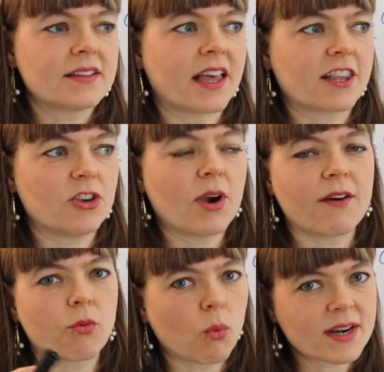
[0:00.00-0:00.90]
like you
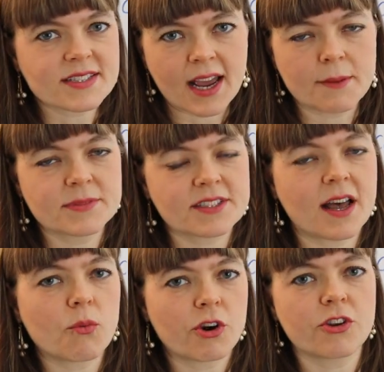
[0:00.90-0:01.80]
have one time slot where